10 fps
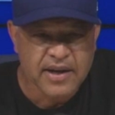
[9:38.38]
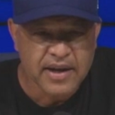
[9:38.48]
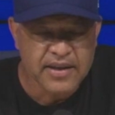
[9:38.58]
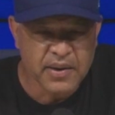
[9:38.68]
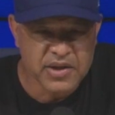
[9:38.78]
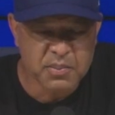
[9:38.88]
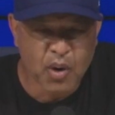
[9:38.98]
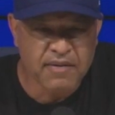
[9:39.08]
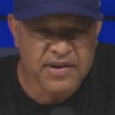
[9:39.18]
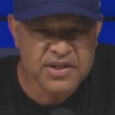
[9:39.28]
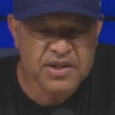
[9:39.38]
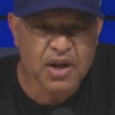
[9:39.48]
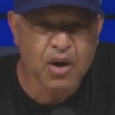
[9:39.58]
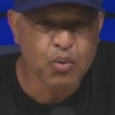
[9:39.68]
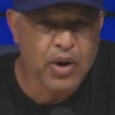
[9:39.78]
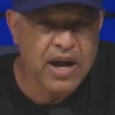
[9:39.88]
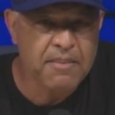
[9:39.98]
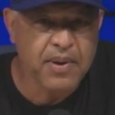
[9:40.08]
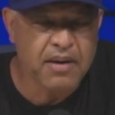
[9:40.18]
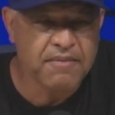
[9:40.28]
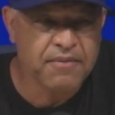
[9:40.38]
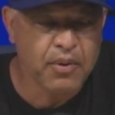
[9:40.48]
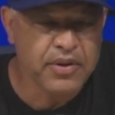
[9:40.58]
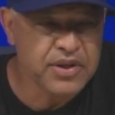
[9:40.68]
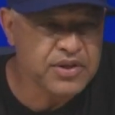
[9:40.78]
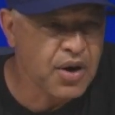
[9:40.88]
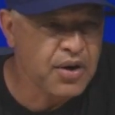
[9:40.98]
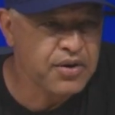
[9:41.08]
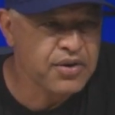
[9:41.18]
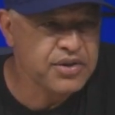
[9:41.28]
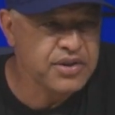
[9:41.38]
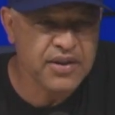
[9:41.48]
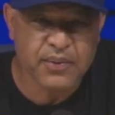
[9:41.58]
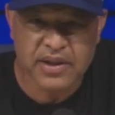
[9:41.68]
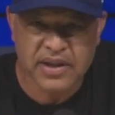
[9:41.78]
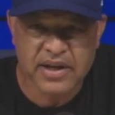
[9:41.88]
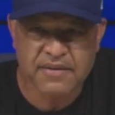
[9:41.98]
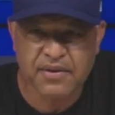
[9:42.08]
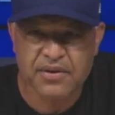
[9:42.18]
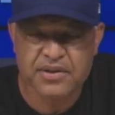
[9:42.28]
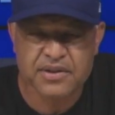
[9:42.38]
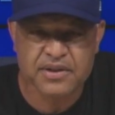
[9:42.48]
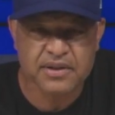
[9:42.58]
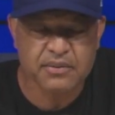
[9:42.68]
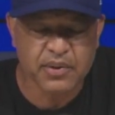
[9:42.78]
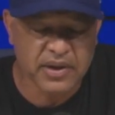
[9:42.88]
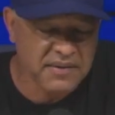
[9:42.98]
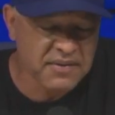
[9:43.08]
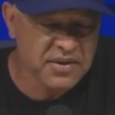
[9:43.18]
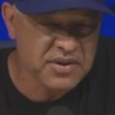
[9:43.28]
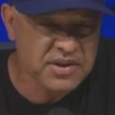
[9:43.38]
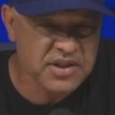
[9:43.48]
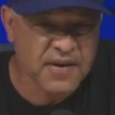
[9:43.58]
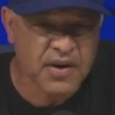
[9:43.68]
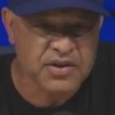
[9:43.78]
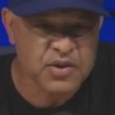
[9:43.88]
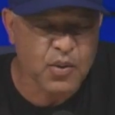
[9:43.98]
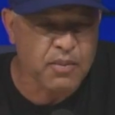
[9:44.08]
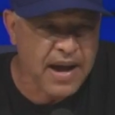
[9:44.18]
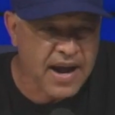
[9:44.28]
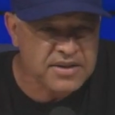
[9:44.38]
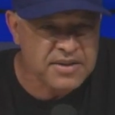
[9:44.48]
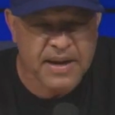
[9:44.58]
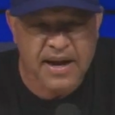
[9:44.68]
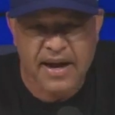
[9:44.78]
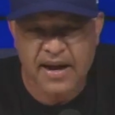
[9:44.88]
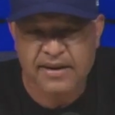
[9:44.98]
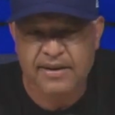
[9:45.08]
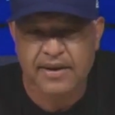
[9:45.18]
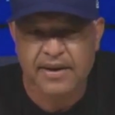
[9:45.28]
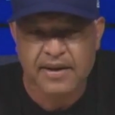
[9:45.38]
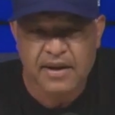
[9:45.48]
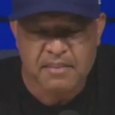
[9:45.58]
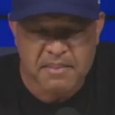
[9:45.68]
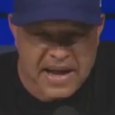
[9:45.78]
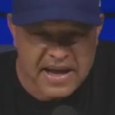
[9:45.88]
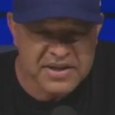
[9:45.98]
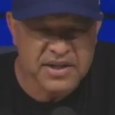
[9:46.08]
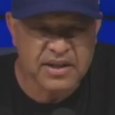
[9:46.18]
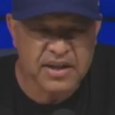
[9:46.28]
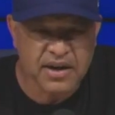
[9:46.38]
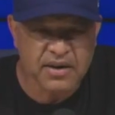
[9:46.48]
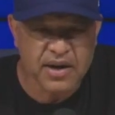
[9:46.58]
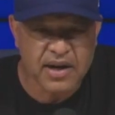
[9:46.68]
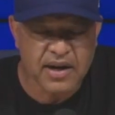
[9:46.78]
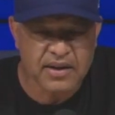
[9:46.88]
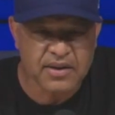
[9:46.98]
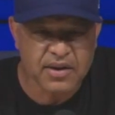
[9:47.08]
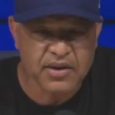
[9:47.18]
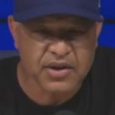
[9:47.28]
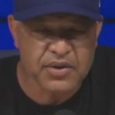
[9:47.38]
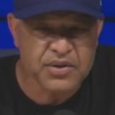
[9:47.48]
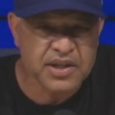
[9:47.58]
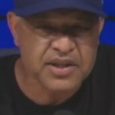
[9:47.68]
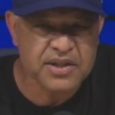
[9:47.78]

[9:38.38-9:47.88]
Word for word: there is more of a slow ramp up for the starters and the relievers as far as going back to back, managing their usage.